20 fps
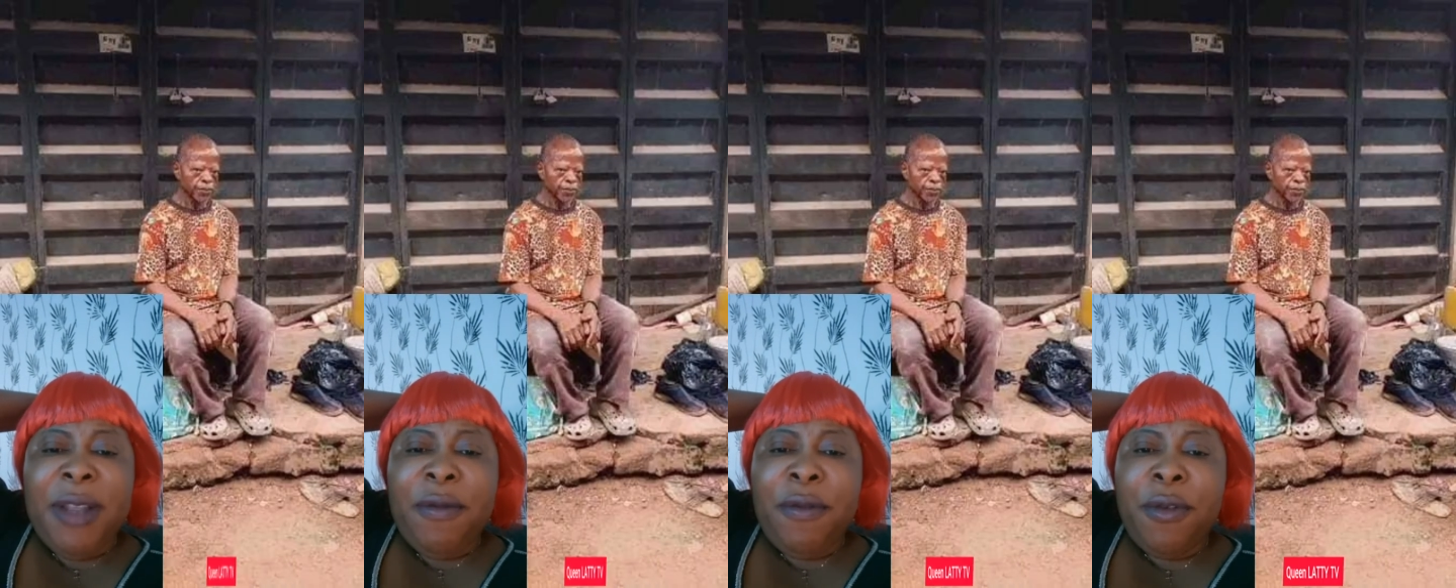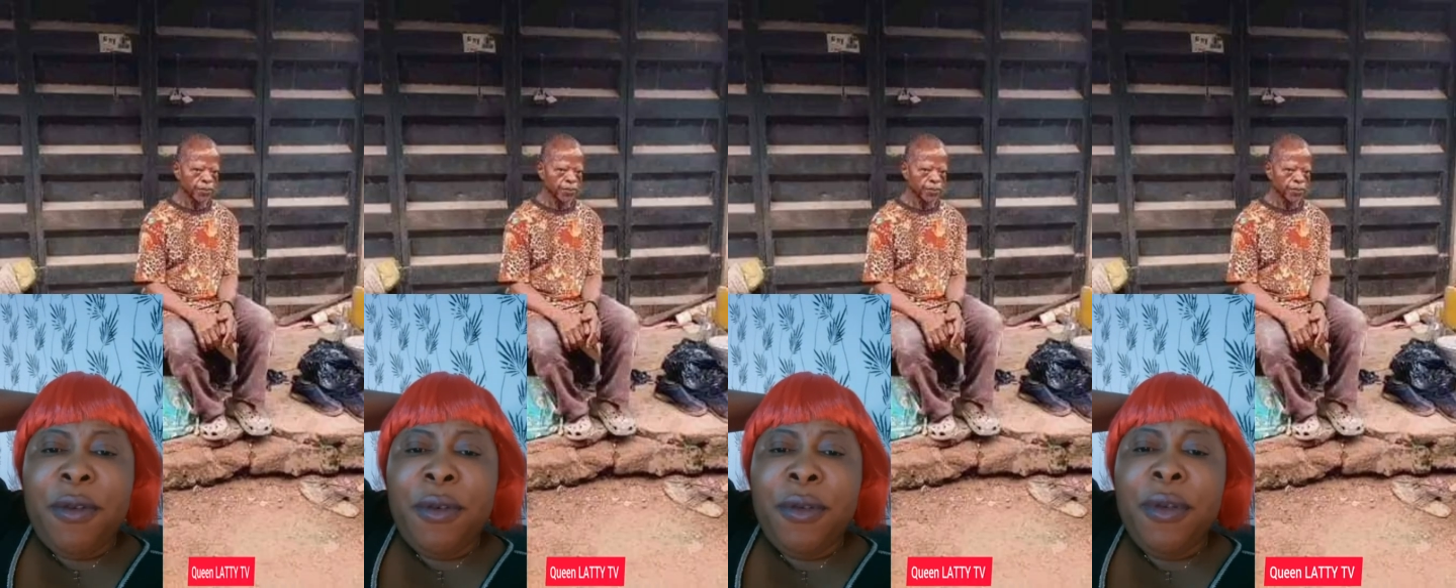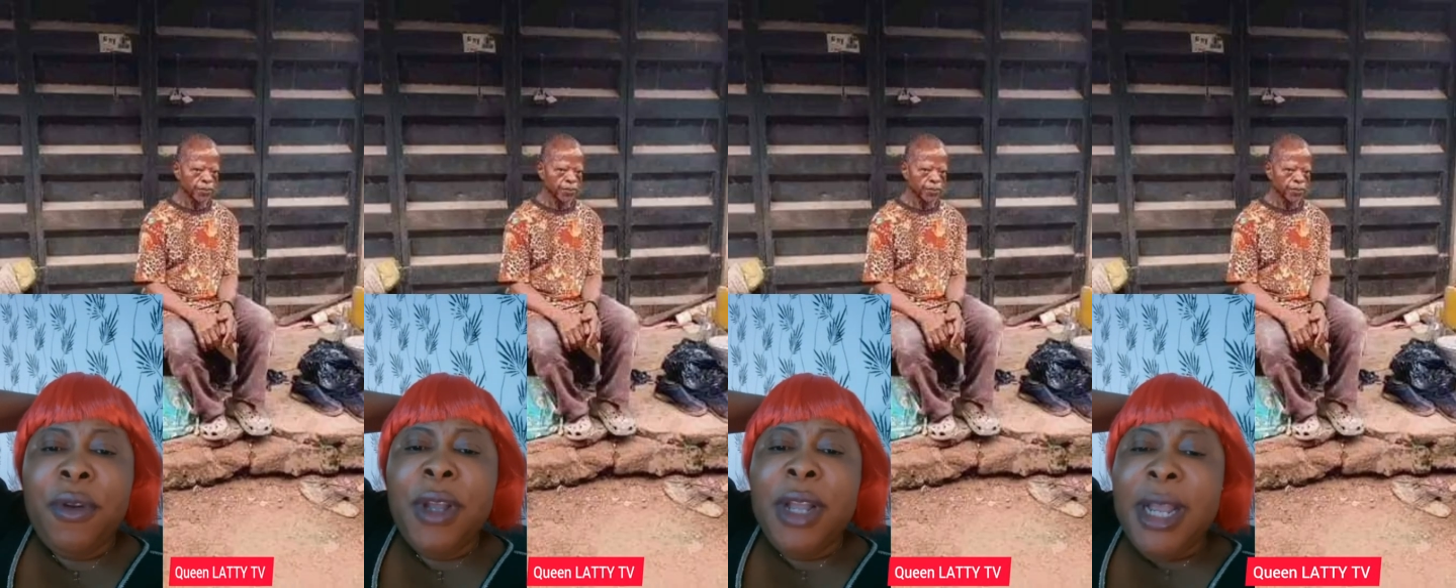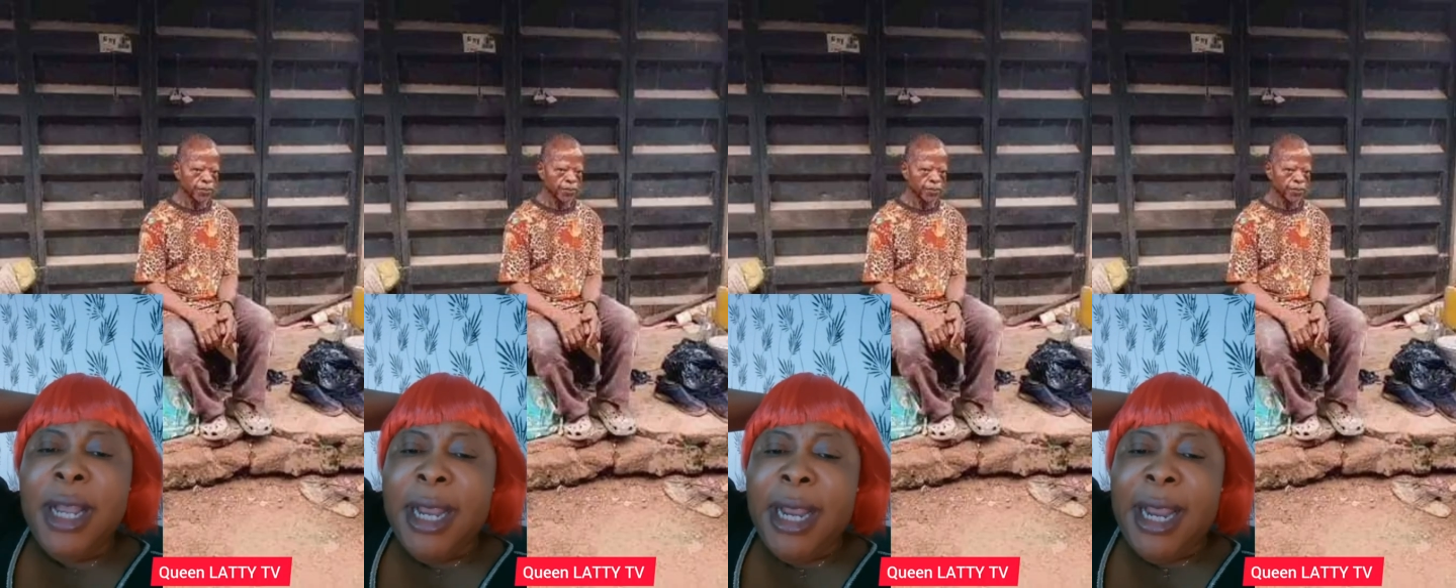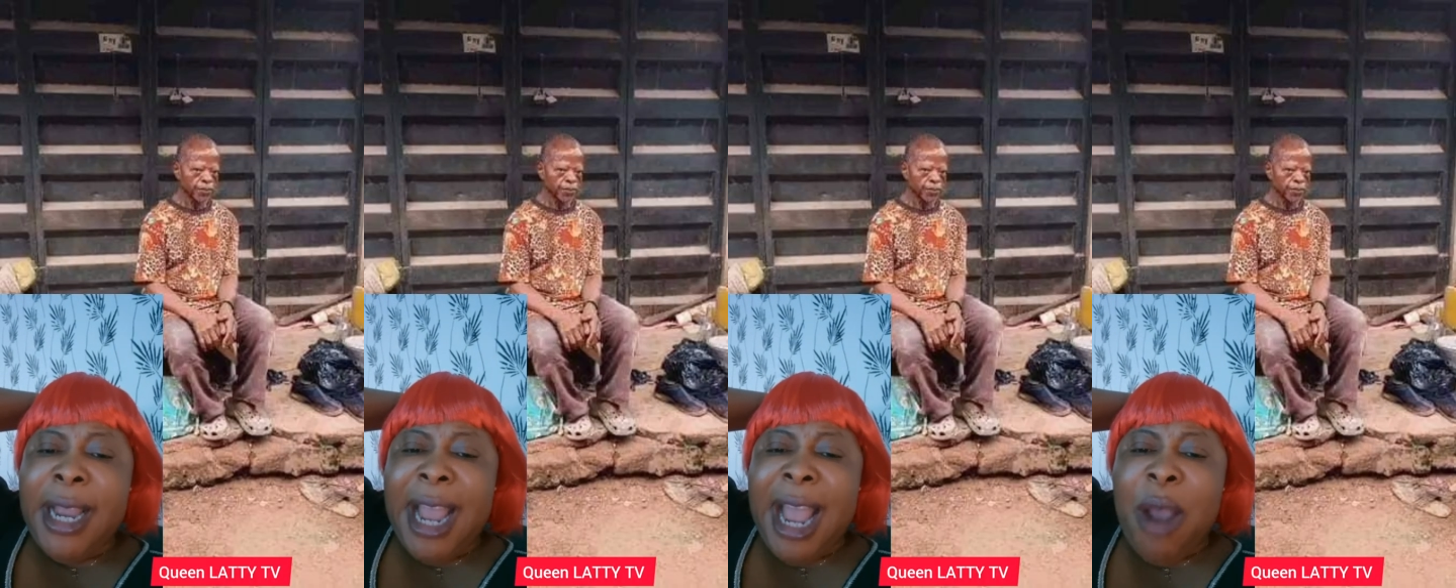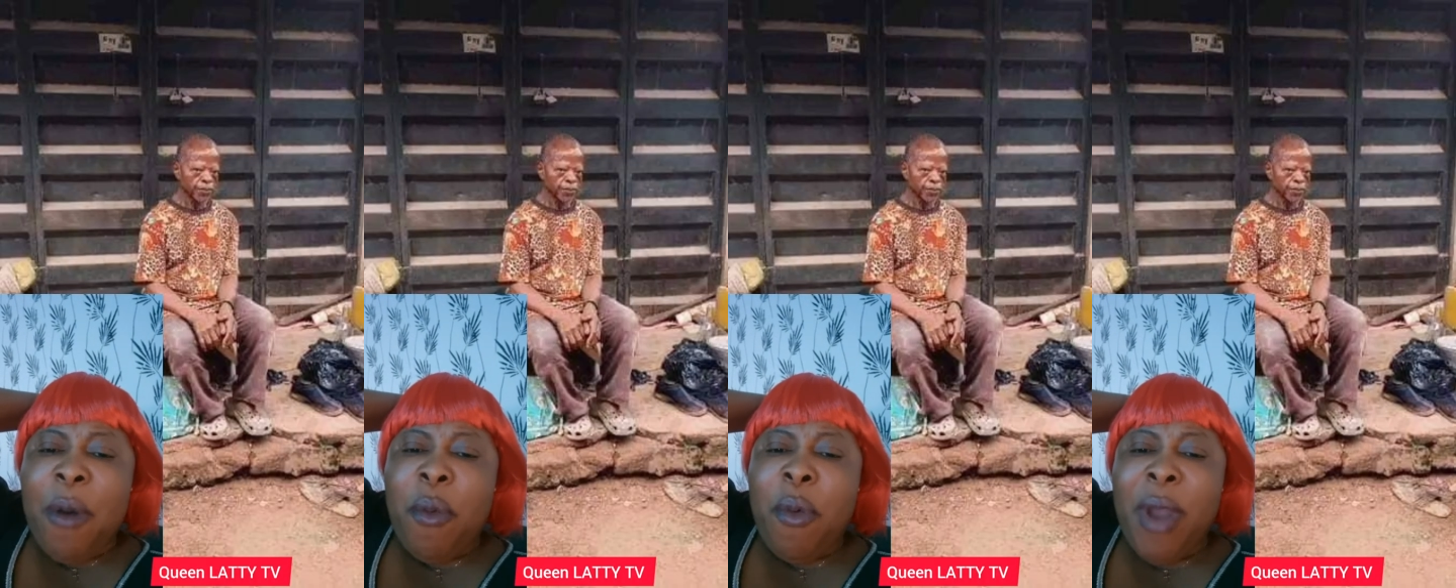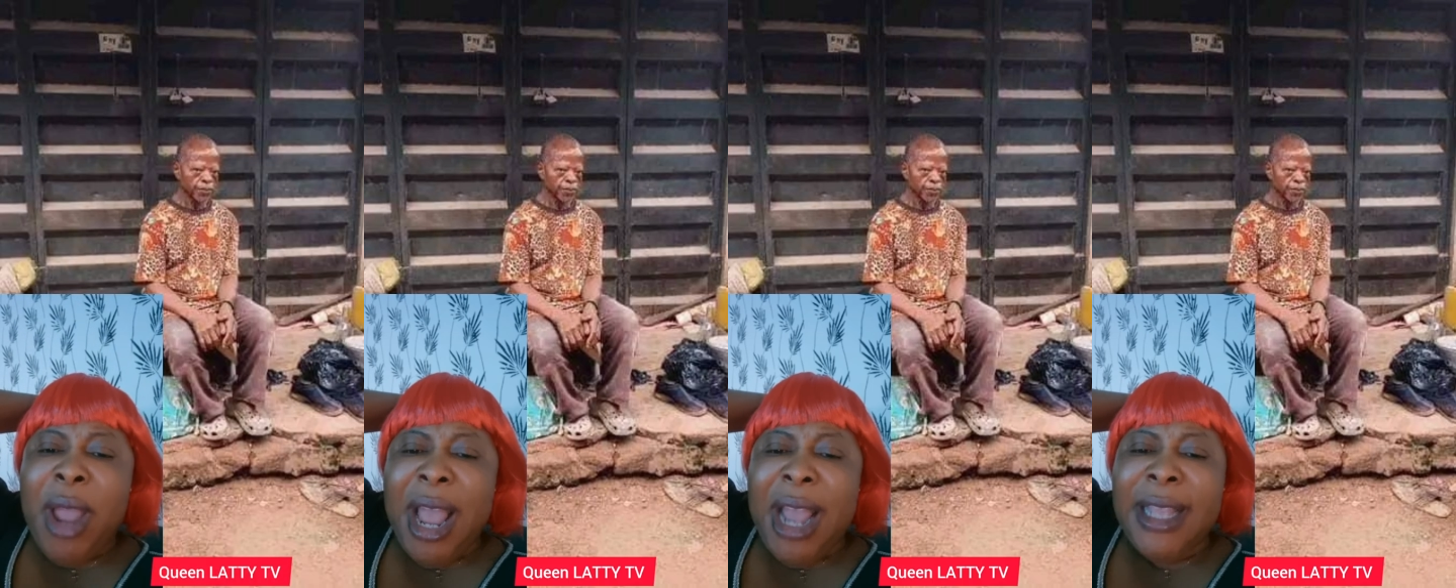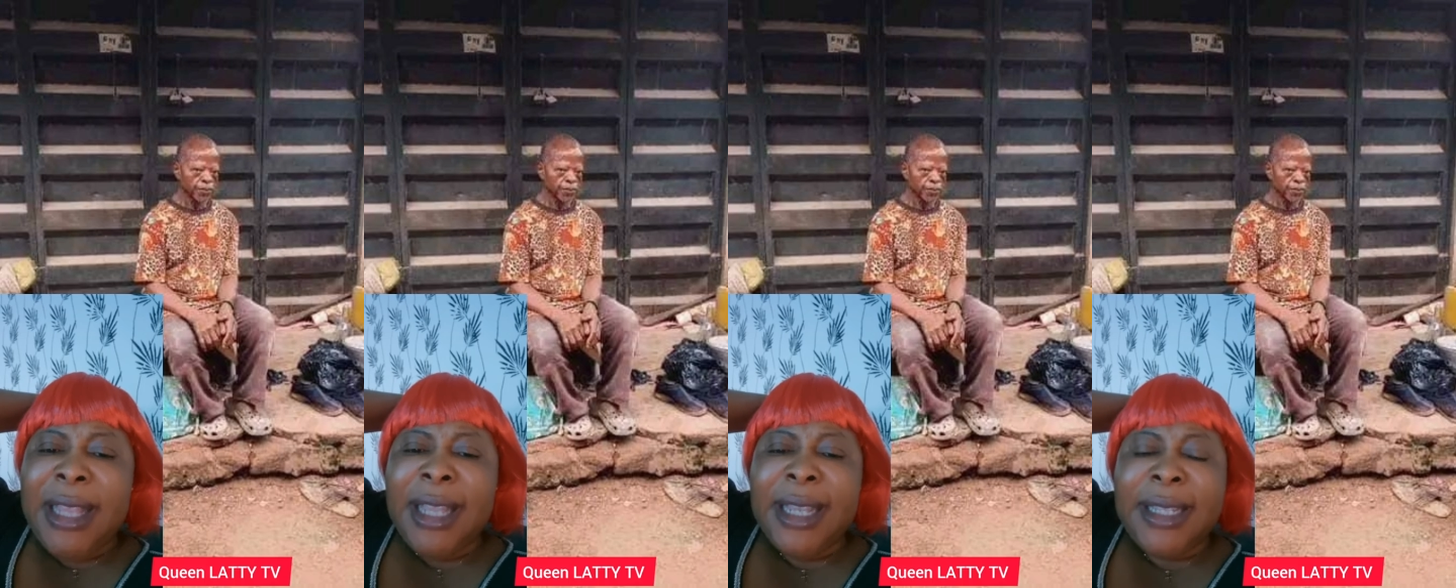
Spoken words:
even get where they